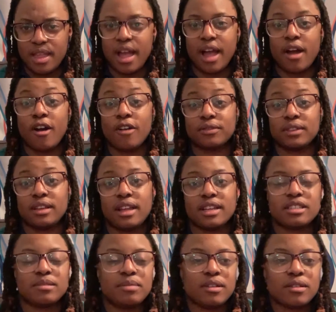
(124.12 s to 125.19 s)
I often
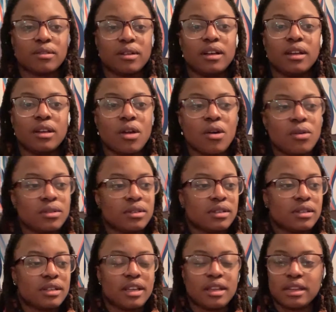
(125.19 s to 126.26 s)
like to be alone
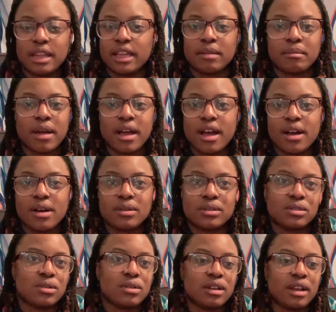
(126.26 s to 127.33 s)
and like in my
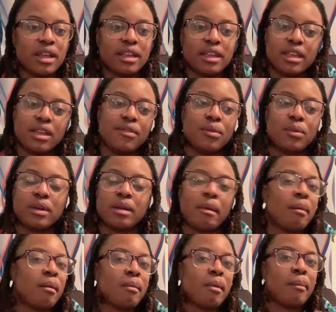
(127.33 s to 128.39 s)
house or like even when I'm
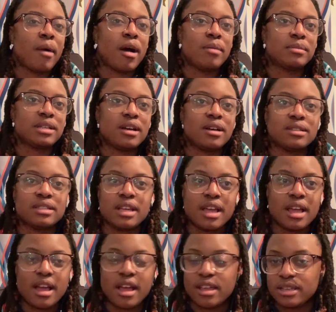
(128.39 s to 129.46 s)
at my mom's house.
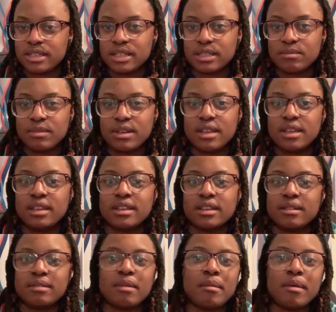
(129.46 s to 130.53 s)
It's just me,
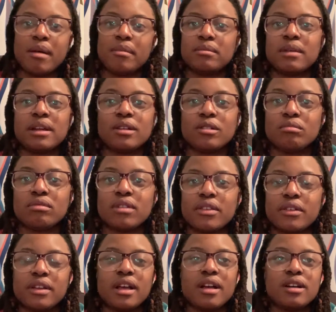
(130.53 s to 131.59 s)
my mom, and my little
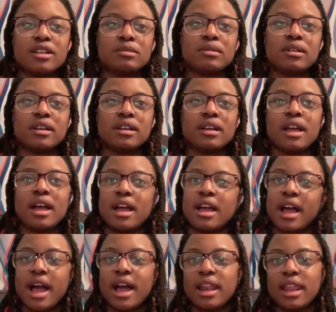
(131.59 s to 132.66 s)
brother in the house. But
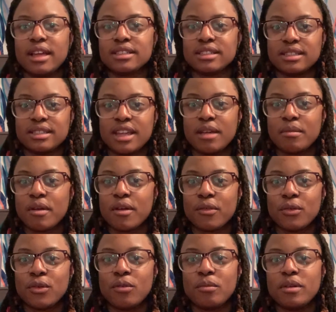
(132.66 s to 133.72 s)
I like to stay in my
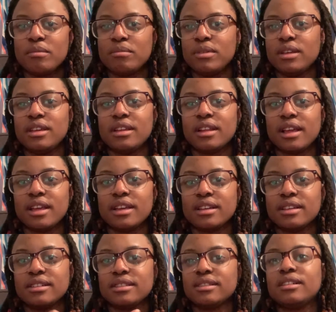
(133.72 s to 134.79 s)
room and be like
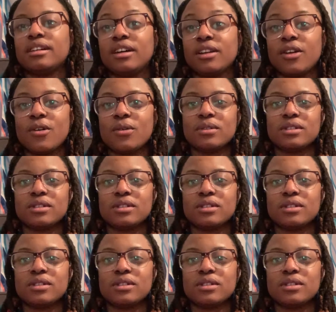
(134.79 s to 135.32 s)
alone.